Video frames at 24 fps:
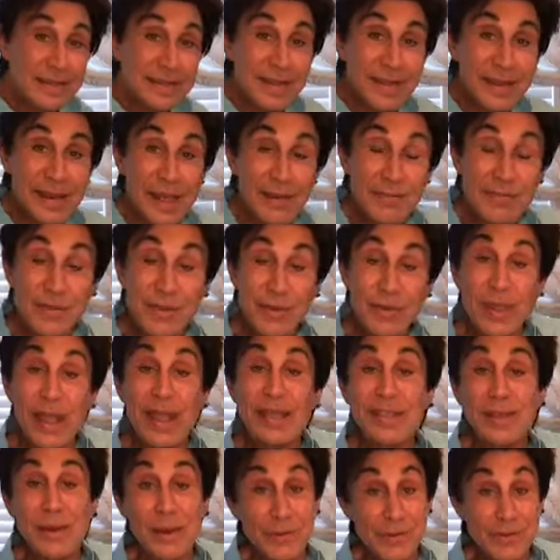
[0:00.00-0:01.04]
Yes, He loves
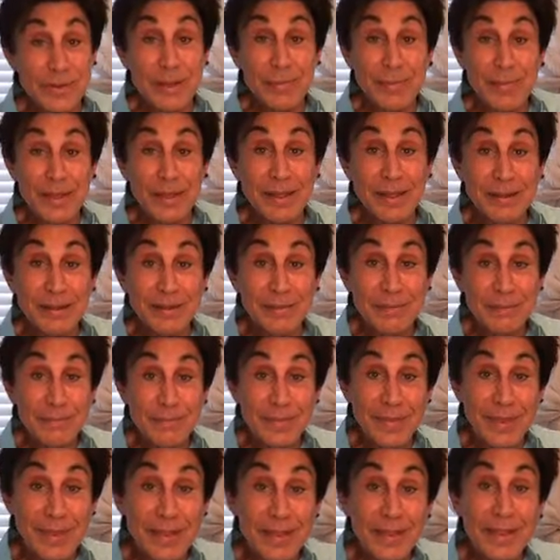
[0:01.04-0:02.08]
you, and you know something?
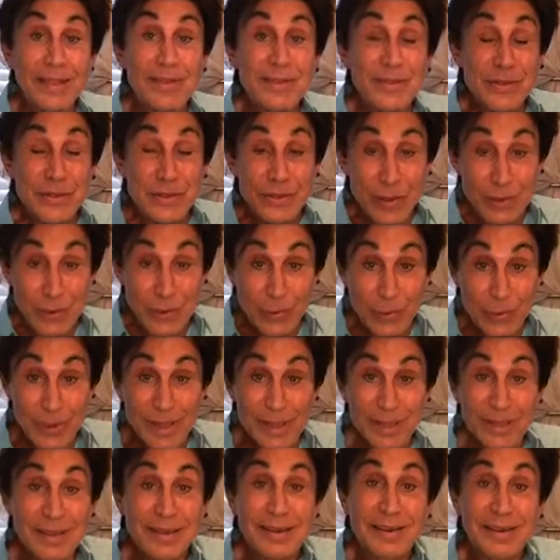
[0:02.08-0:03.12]
so
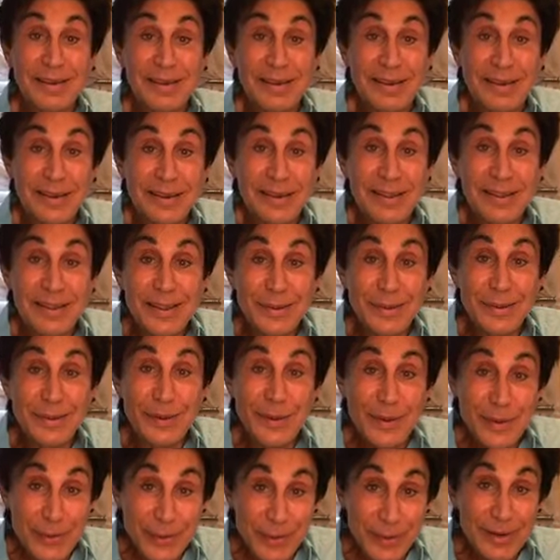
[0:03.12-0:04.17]
do we.
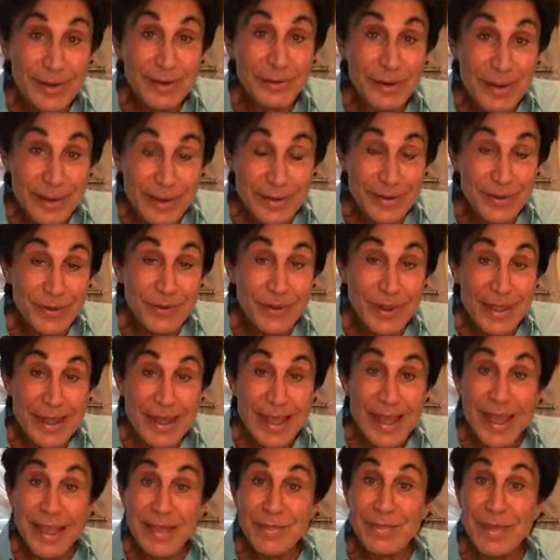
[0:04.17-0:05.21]
We really, really do.
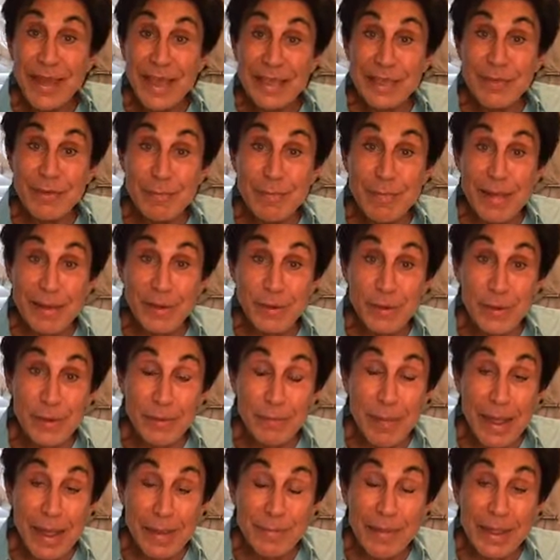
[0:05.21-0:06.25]
Hey, thank you. My,
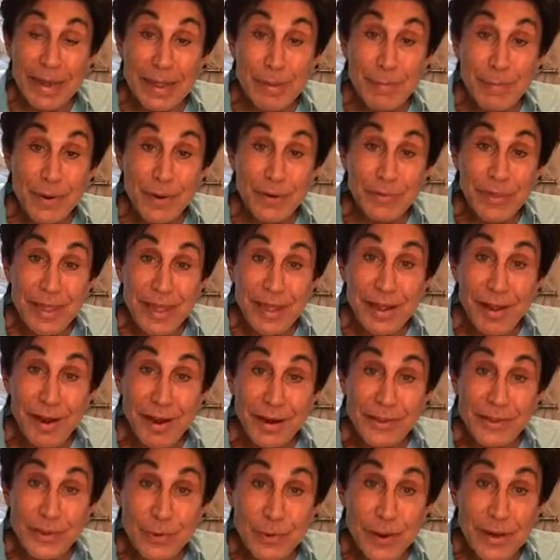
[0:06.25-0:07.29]
I'm getting
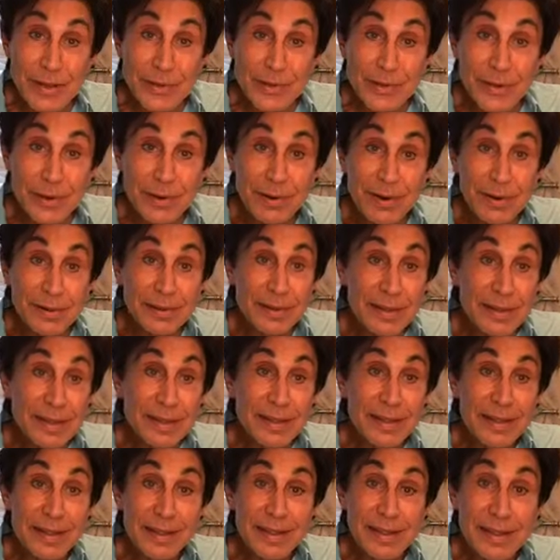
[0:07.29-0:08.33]
birthday cards already, Cheryl. Oh,
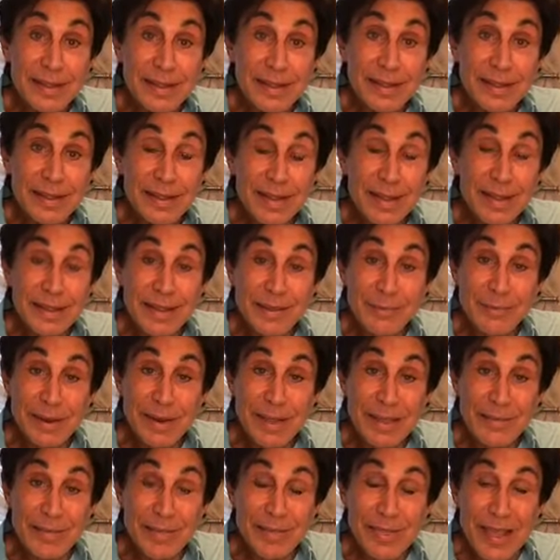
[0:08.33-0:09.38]
yes, that's so I
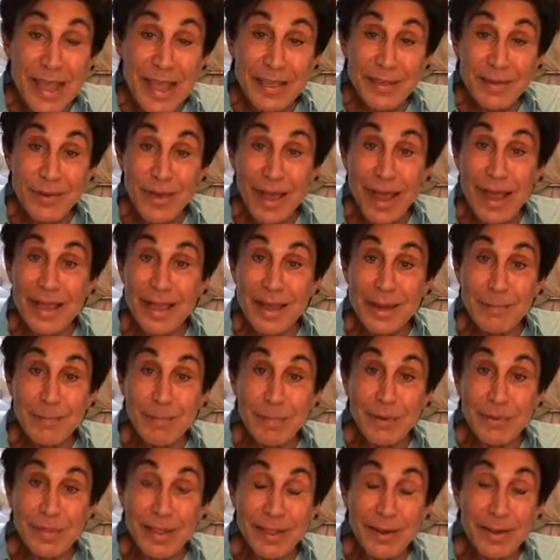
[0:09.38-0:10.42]
can't awesome. believe it. Thank you. I
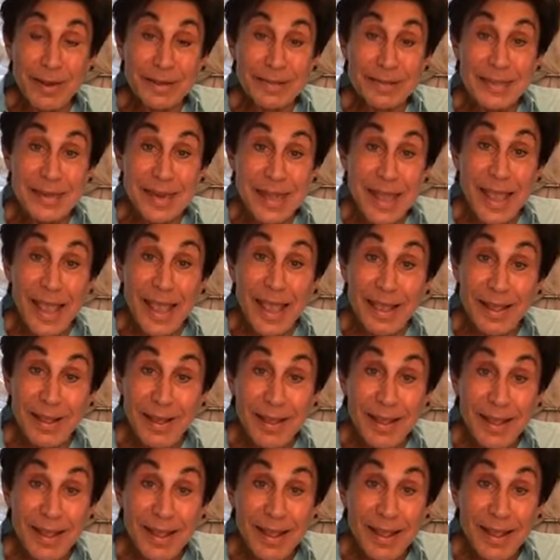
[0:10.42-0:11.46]
got a birthday card
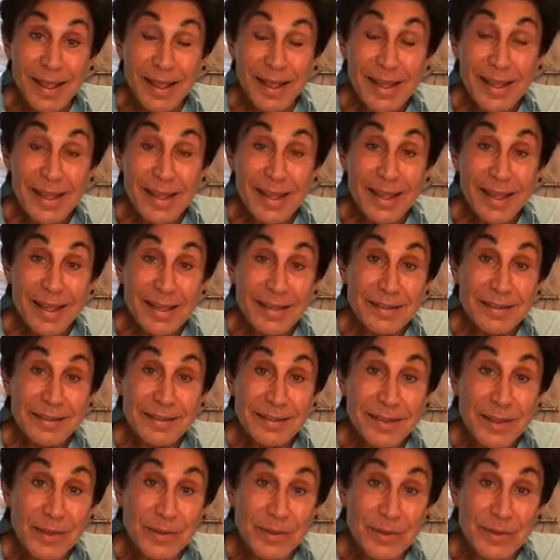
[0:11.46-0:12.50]
today. So
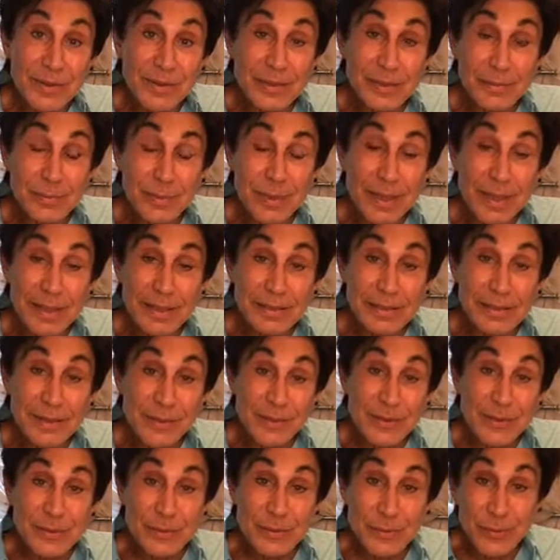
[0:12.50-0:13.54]
precious. So
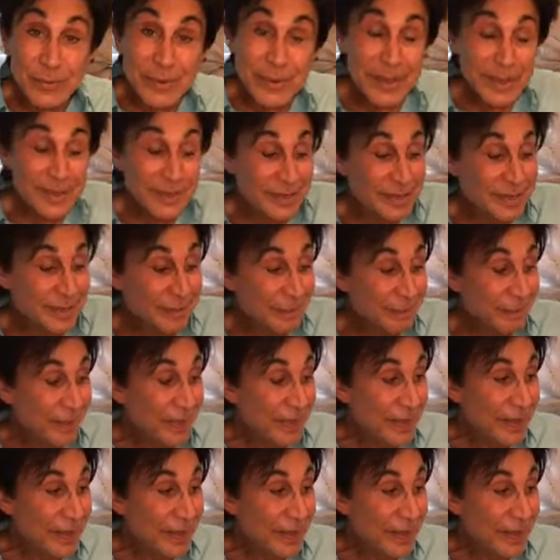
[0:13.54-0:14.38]
sweet. You. So thank sweet. You.